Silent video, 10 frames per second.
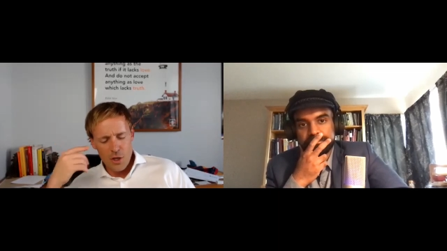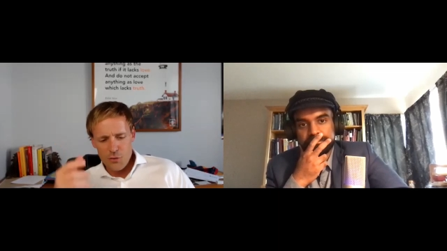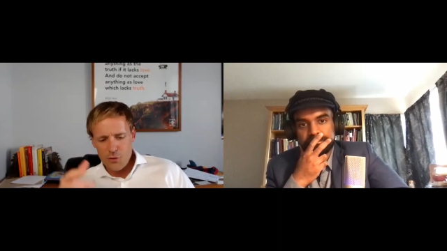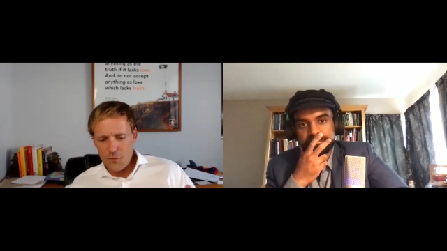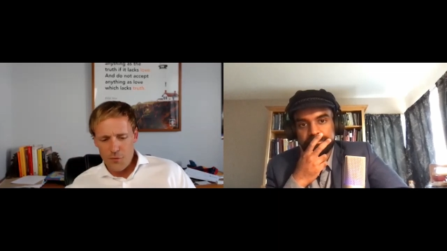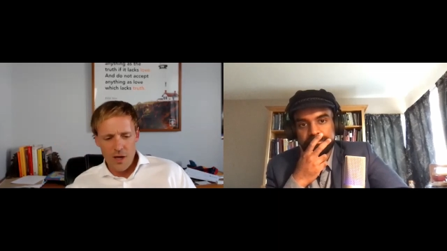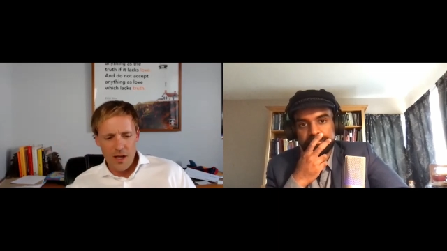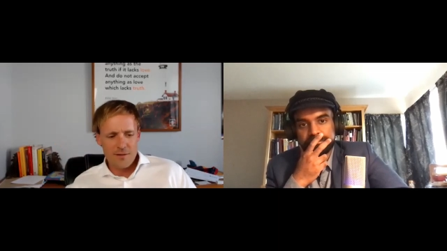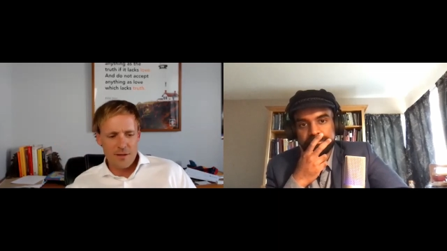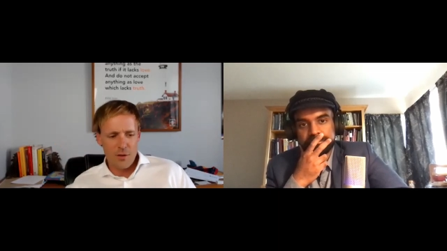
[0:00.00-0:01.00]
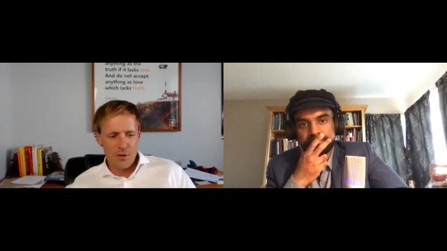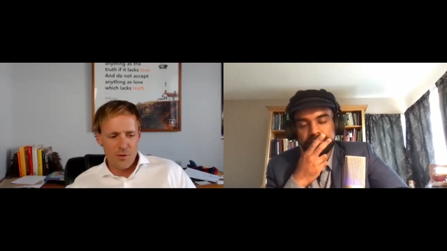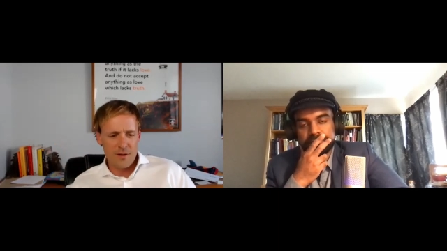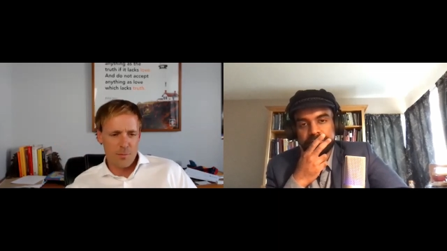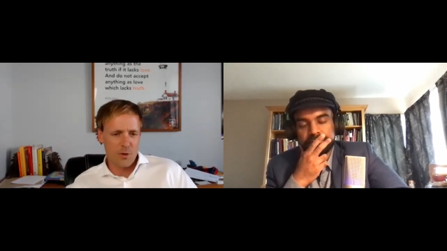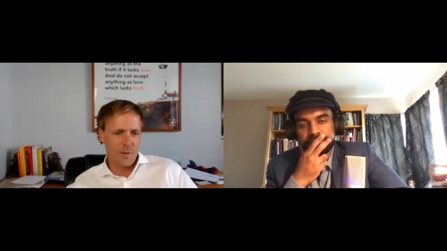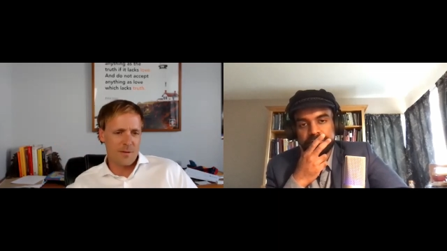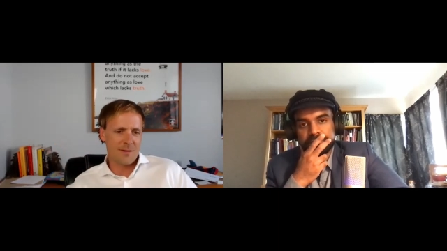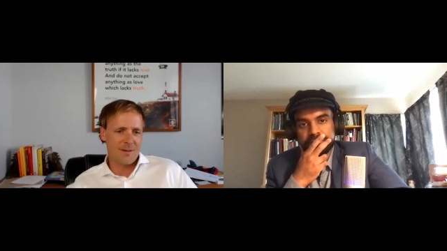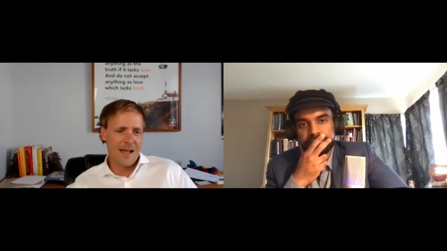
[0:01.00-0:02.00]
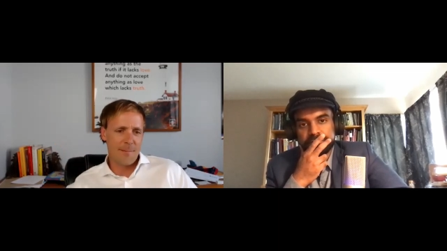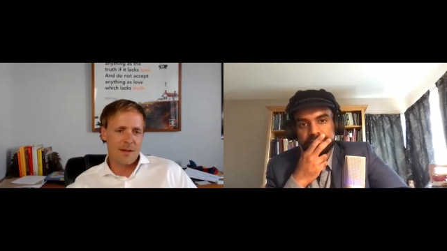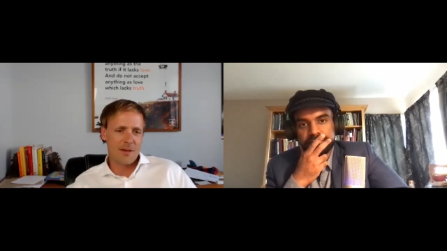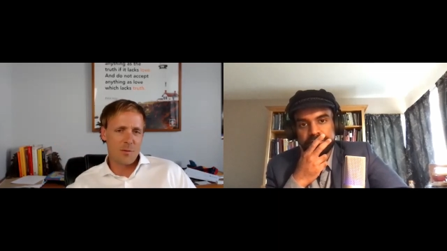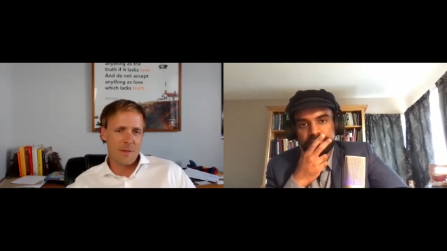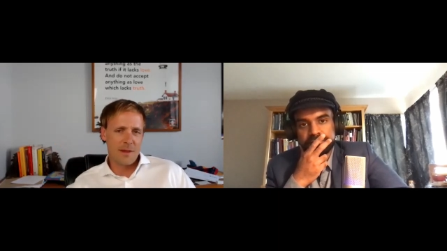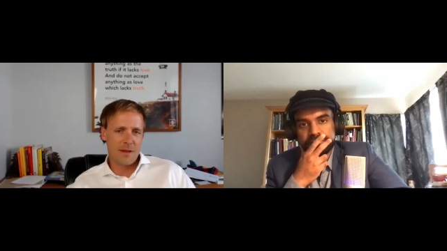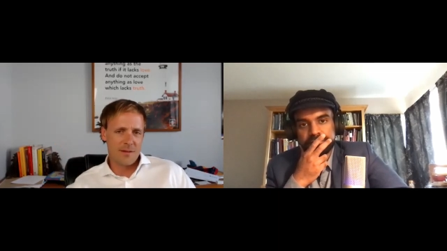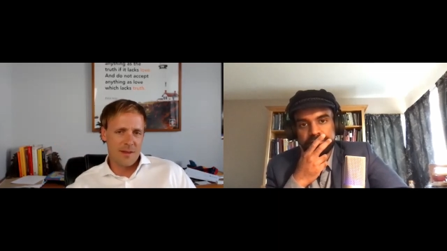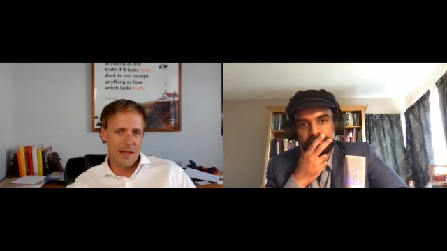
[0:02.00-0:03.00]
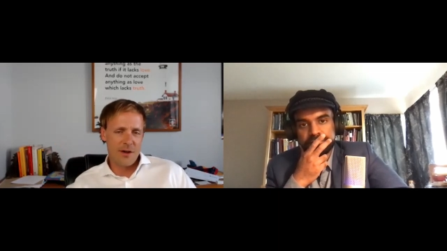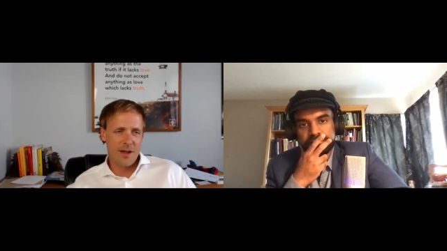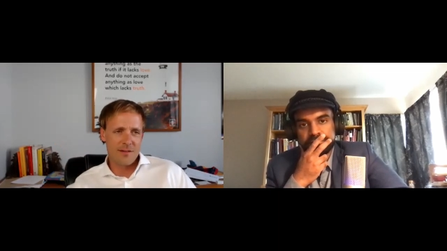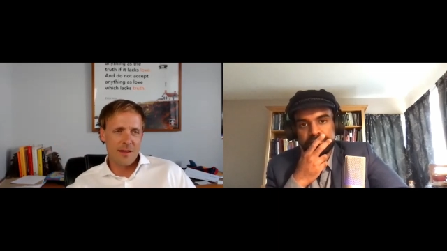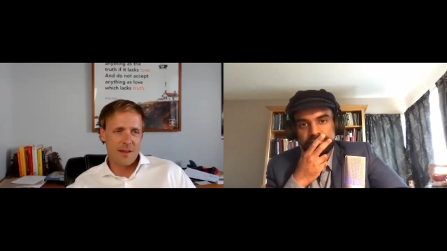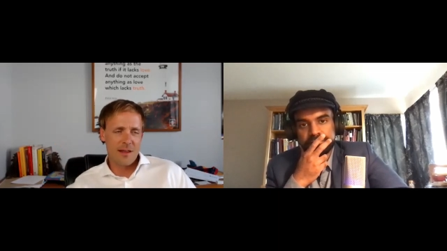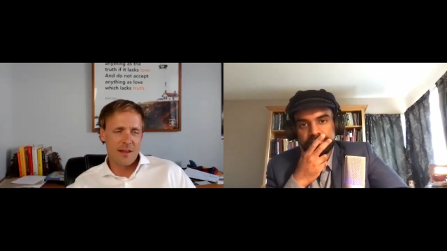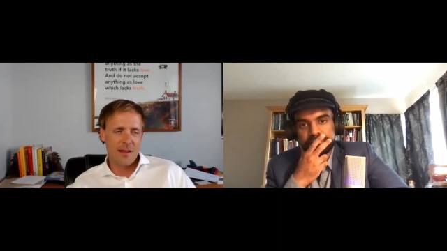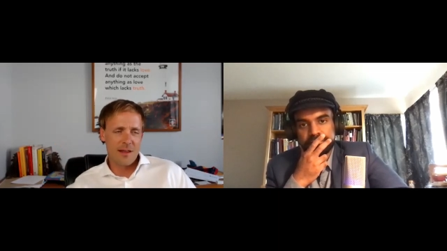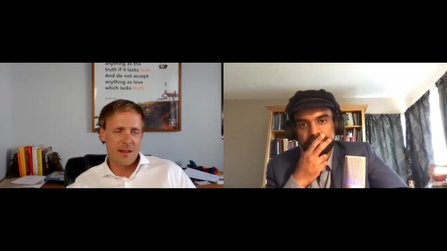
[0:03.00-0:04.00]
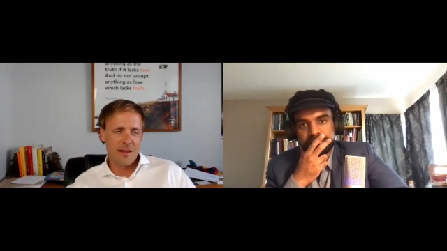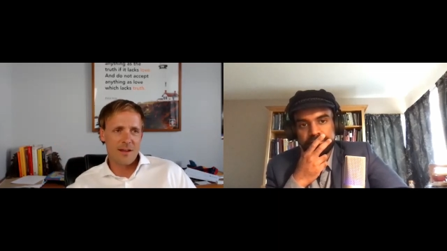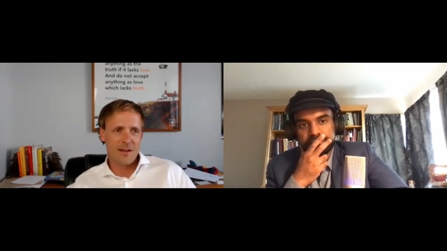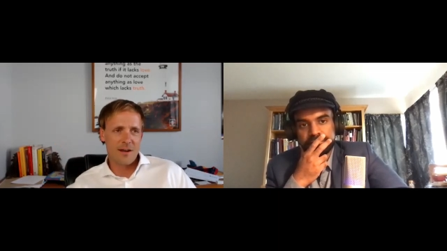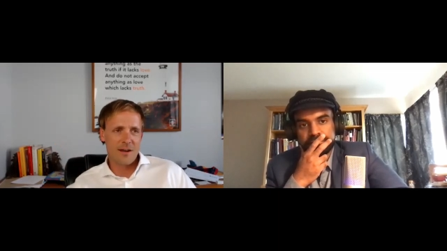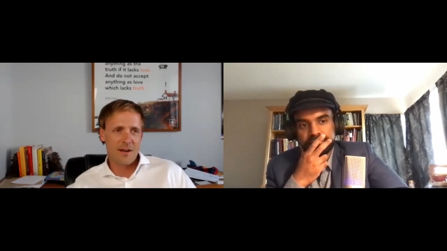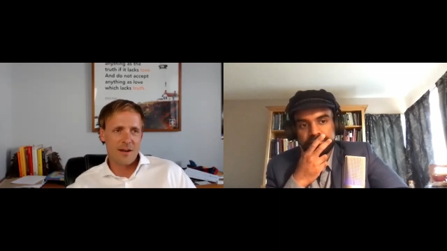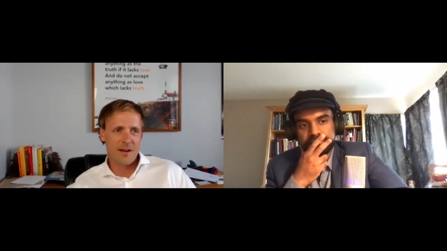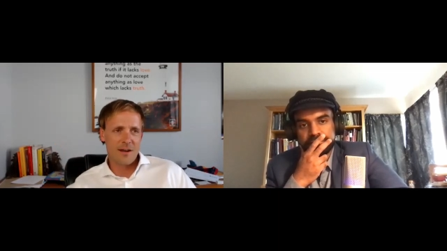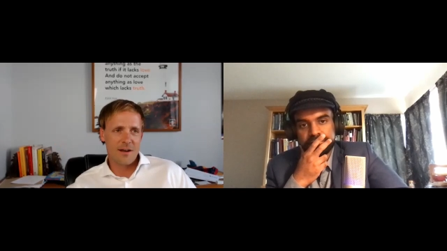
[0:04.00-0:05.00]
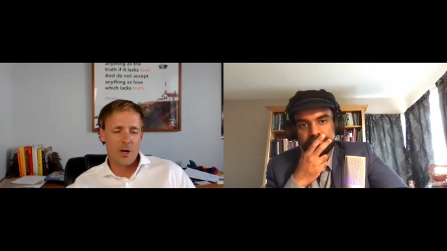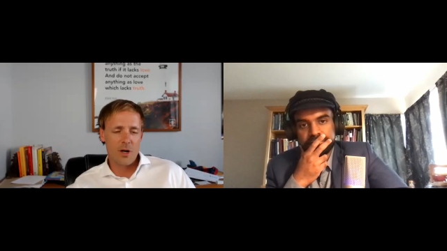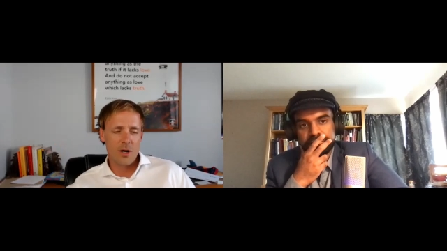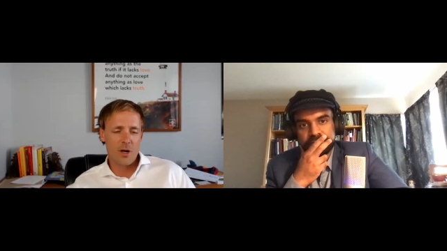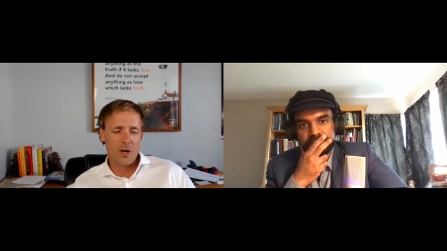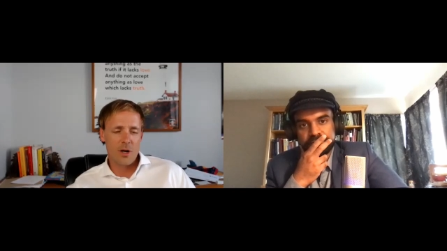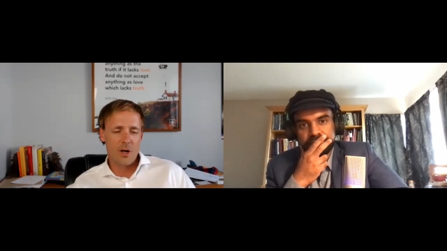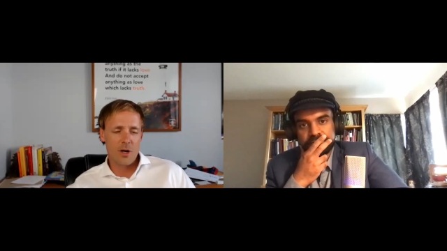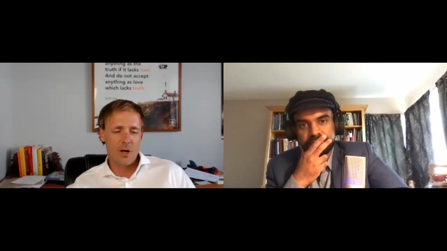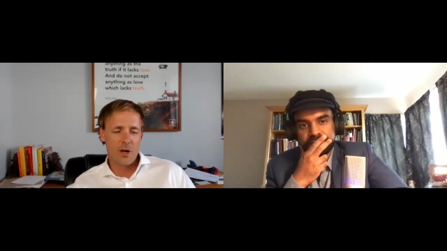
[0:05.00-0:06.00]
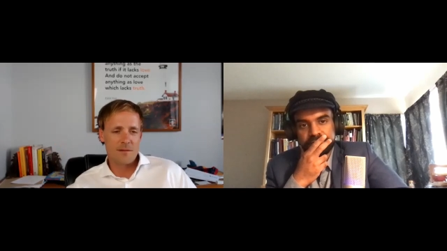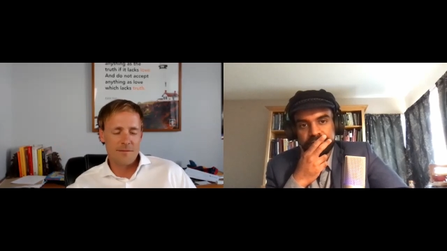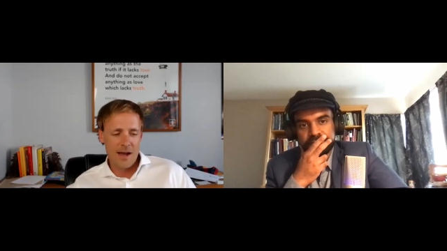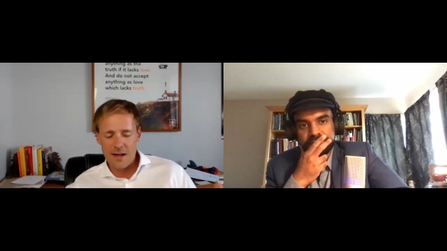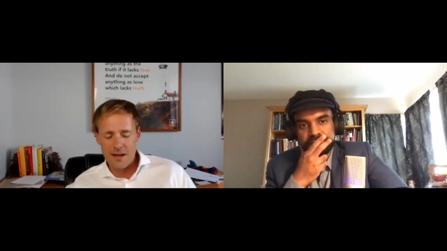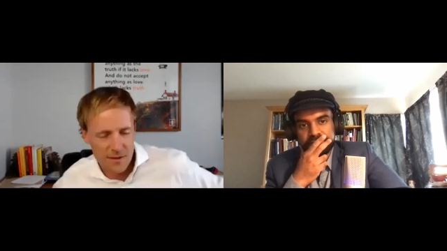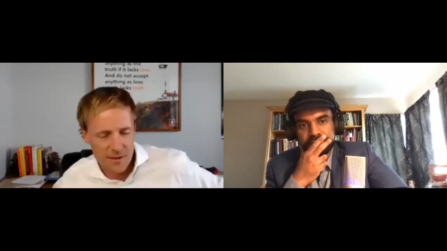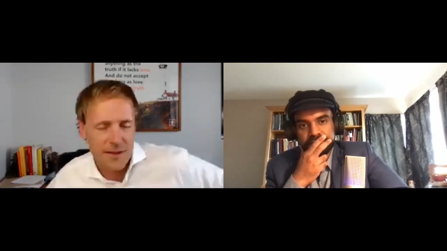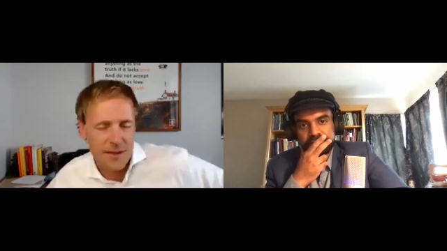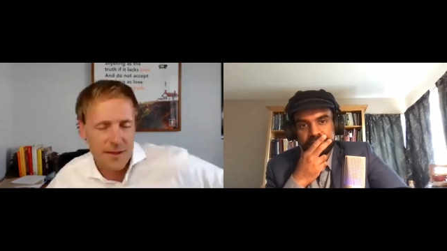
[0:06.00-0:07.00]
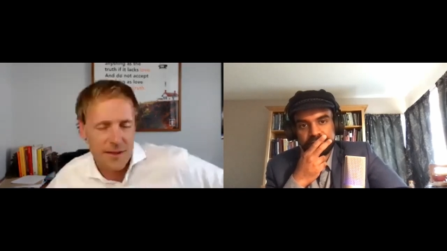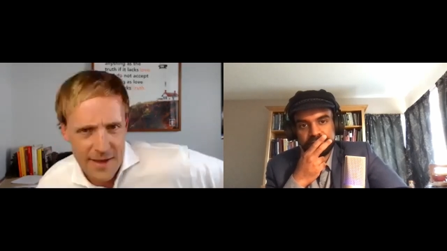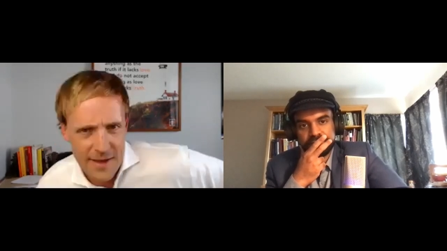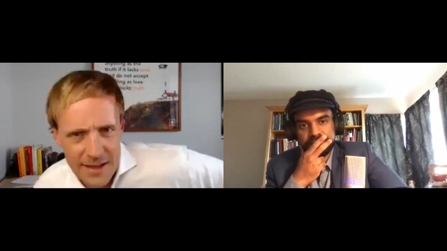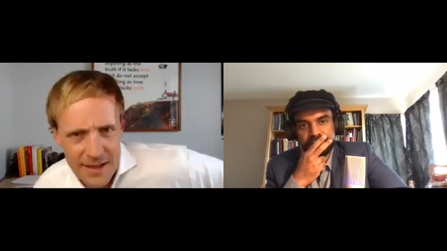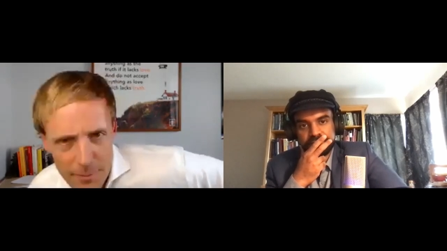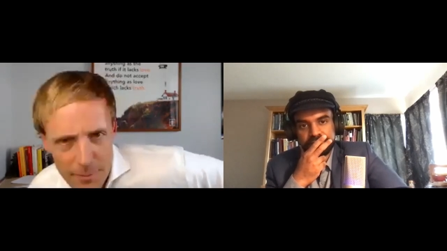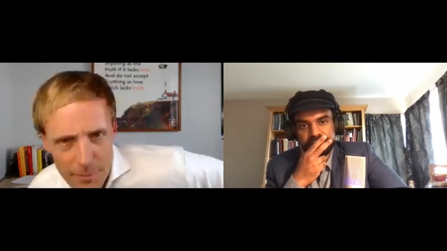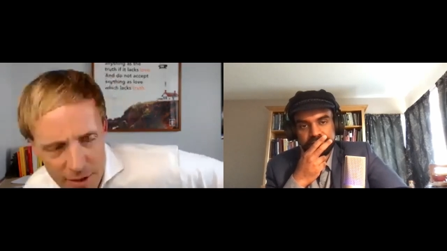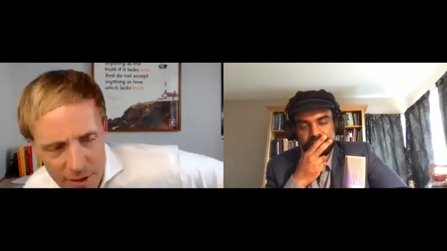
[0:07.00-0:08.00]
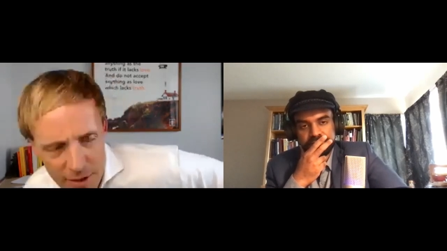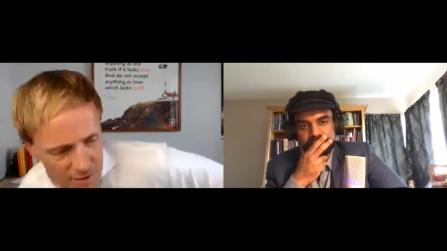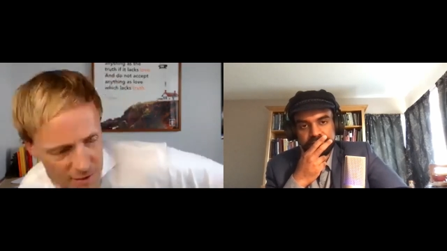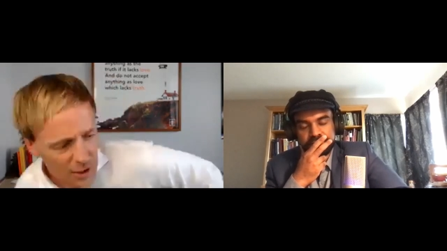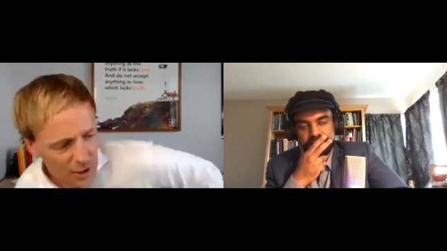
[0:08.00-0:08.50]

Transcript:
Speaker 1: you know so for us you know the reason we're doing this is not because we think standardized testing is just super awesome fine and it's helpful in being a, a snapshot of academic progress